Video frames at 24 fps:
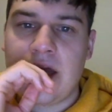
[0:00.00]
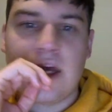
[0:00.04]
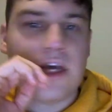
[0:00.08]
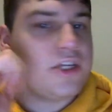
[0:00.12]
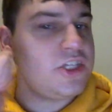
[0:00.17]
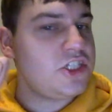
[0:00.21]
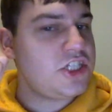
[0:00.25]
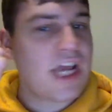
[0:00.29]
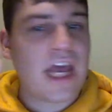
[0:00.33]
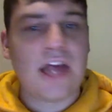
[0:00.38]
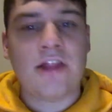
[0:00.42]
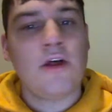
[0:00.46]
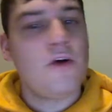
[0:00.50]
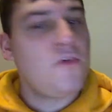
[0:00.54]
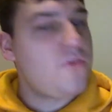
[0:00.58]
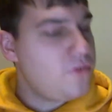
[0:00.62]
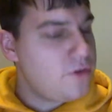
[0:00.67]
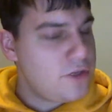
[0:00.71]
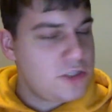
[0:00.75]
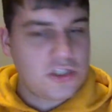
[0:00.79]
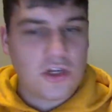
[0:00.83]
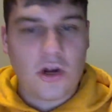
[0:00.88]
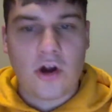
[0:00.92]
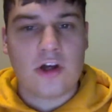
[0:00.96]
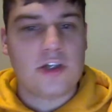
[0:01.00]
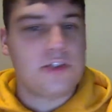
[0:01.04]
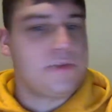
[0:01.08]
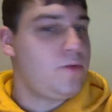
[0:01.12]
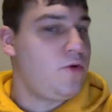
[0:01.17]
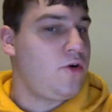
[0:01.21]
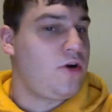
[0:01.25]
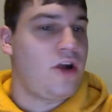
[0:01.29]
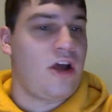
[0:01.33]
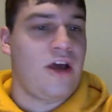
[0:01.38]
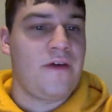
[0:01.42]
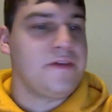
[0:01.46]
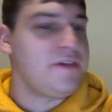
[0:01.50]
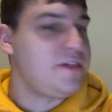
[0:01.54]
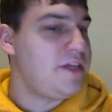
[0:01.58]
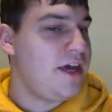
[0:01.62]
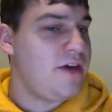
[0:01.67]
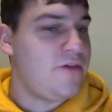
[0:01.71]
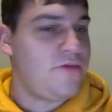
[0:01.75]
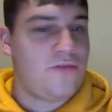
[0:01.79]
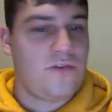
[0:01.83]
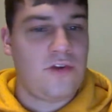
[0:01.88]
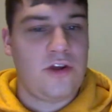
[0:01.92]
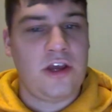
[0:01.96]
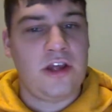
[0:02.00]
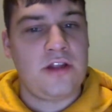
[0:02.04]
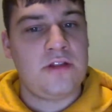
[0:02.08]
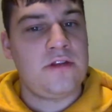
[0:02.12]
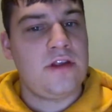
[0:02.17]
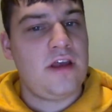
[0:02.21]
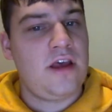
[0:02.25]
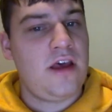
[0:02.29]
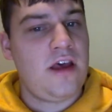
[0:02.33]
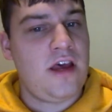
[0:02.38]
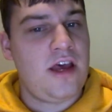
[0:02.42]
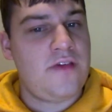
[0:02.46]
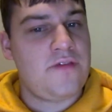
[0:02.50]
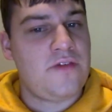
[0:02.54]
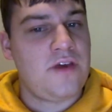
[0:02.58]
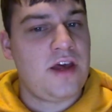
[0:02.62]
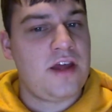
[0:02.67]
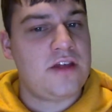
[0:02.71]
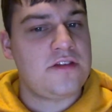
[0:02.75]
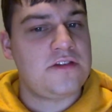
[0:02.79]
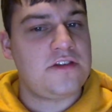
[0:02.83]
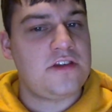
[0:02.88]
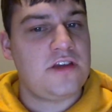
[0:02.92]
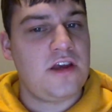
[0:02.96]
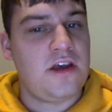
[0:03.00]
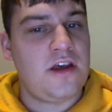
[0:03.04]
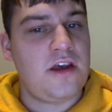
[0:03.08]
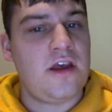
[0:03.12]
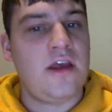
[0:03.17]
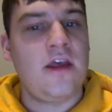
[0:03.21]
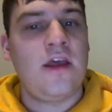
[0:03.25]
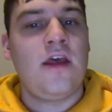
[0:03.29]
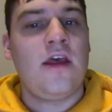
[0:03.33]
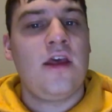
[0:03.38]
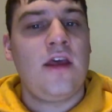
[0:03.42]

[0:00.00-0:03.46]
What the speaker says: "Shallow" for "Star Is Born," obviously out front. I've got the